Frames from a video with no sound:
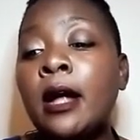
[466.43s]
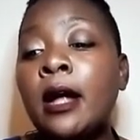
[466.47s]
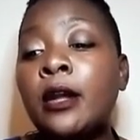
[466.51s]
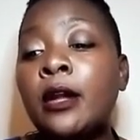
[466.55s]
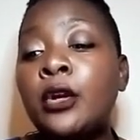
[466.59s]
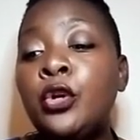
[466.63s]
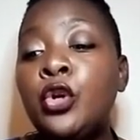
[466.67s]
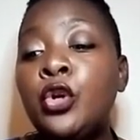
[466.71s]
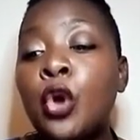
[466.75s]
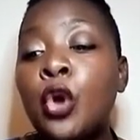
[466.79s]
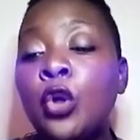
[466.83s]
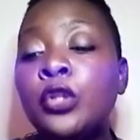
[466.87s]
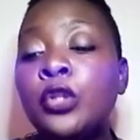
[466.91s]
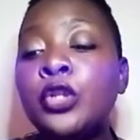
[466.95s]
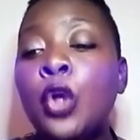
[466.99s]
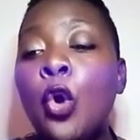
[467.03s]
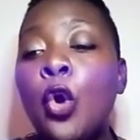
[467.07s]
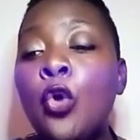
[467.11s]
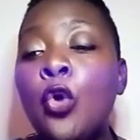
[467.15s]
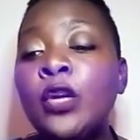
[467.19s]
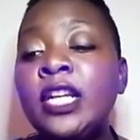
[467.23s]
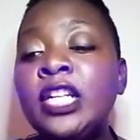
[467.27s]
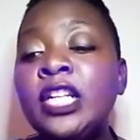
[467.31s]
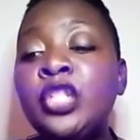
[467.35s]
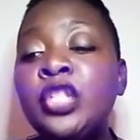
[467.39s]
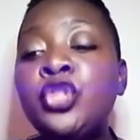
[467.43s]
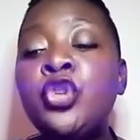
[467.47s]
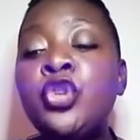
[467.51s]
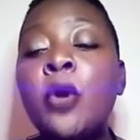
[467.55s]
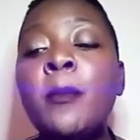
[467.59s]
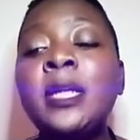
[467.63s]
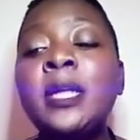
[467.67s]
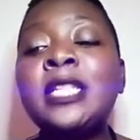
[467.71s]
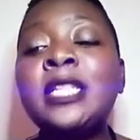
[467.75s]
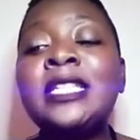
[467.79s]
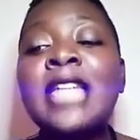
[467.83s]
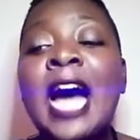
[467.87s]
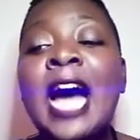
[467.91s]
not only
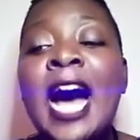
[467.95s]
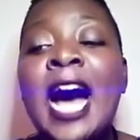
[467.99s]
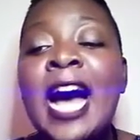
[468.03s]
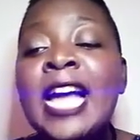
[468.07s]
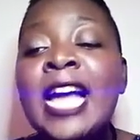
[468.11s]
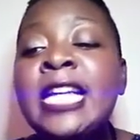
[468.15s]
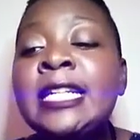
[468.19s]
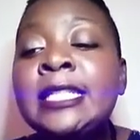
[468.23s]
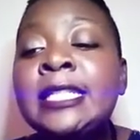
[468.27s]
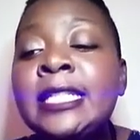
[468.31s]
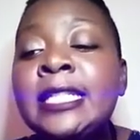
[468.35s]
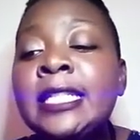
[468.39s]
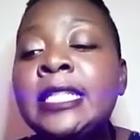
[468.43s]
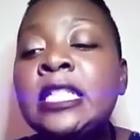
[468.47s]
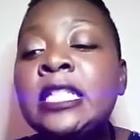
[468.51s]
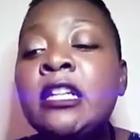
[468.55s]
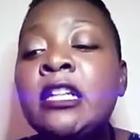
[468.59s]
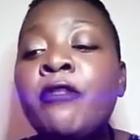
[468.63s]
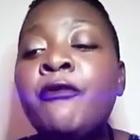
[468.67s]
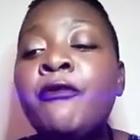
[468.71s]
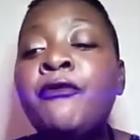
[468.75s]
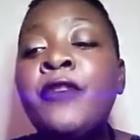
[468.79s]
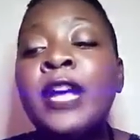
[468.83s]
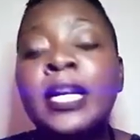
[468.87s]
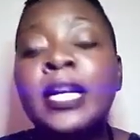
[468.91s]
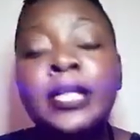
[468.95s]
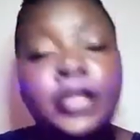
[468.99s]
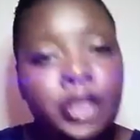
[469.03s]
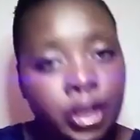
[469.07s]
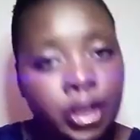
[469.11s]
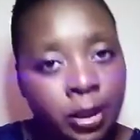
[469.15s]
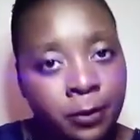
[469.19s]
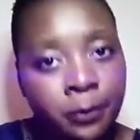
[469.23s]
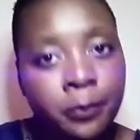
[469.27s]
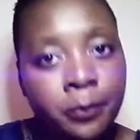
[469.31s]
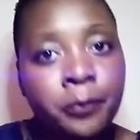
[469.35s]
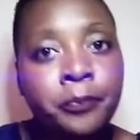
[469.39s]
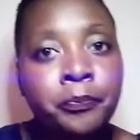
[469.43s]
traumatizes the
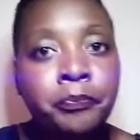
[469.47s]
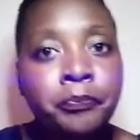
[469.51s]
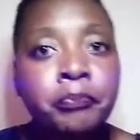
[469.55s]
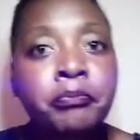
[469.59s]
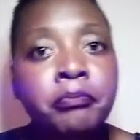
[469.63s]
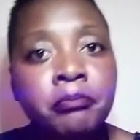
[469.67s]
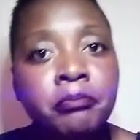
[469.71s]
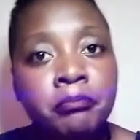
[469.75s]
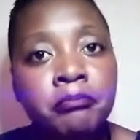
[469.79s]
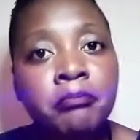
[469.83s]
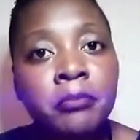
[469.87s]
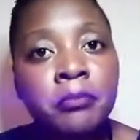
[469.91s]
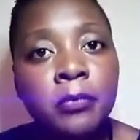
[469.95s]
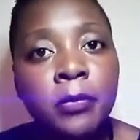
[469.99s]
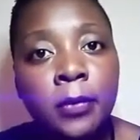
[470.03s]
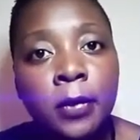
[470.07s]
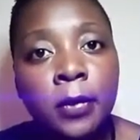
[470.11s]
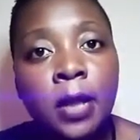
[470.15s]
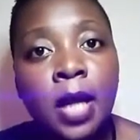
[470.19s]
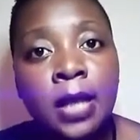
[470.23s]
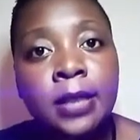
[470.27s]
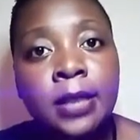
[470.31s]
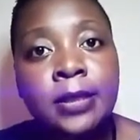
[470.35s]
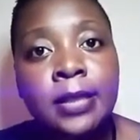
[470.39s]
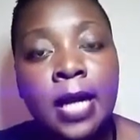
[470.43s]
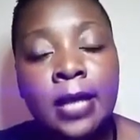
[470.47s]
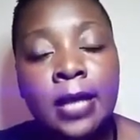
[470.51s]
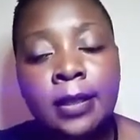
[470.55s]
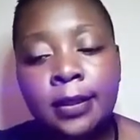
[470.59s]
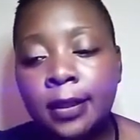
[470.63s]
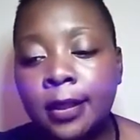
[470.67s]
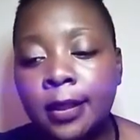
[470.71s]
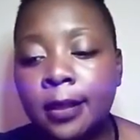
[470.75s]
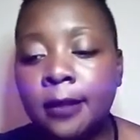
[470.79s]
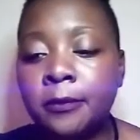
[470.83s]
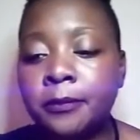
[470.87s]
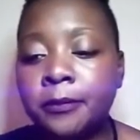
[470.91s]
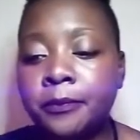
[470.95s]
victim, exactly,